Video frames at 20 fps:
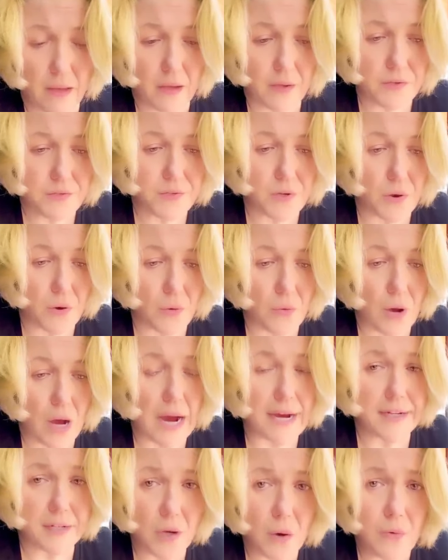So
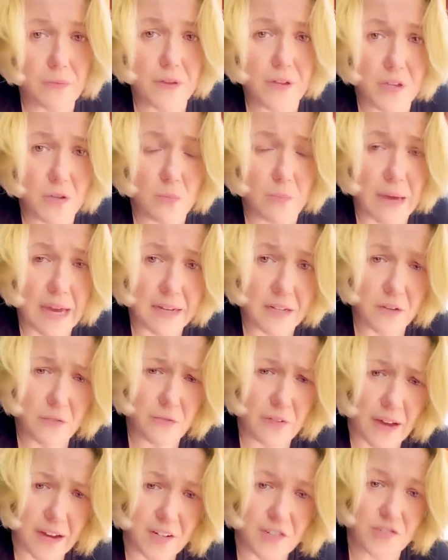I know that you
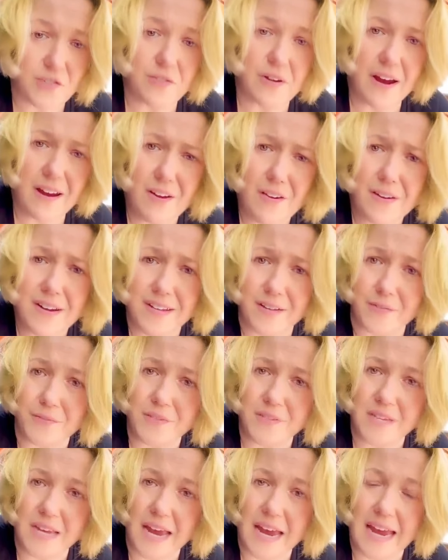manufacture
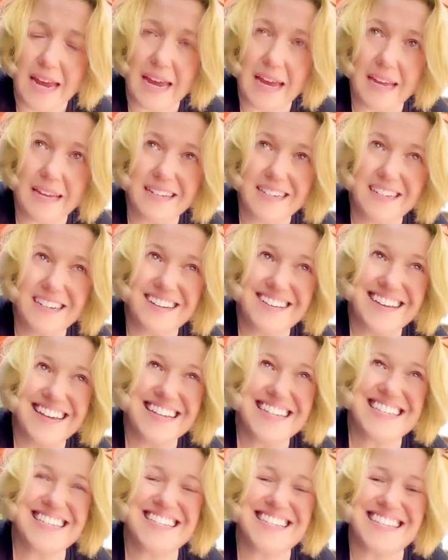narratives, and
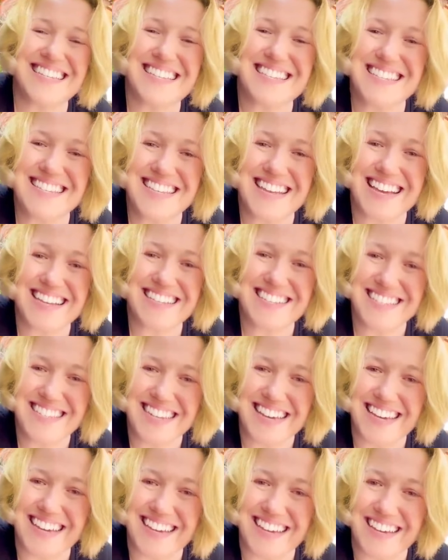it's
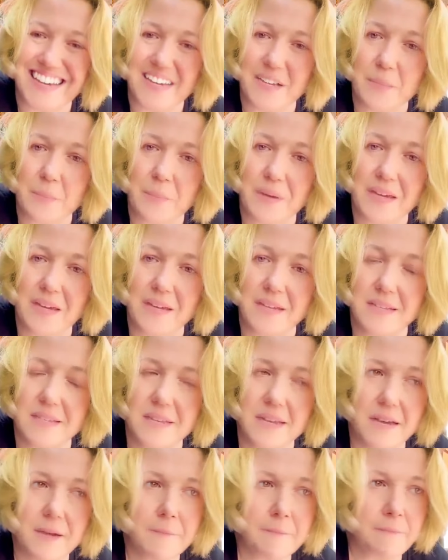disgusting, because
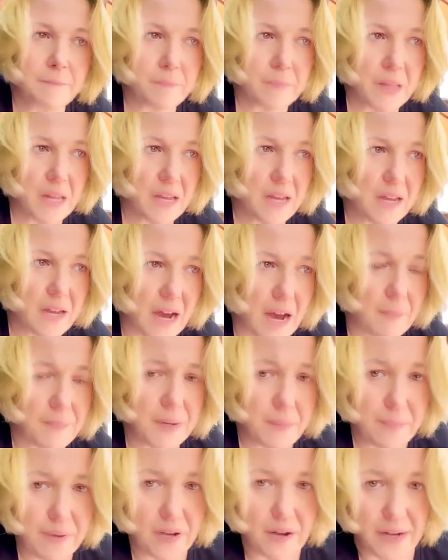I'm
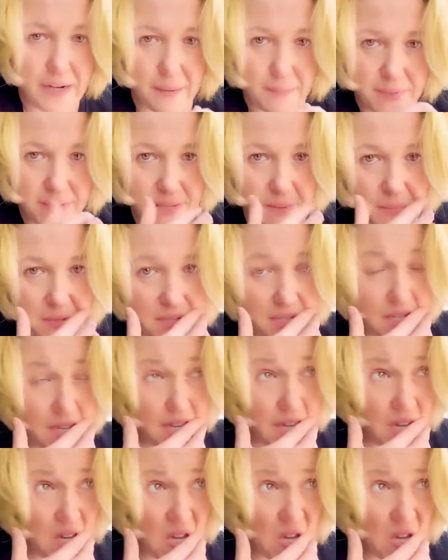going to pick on MSNBC,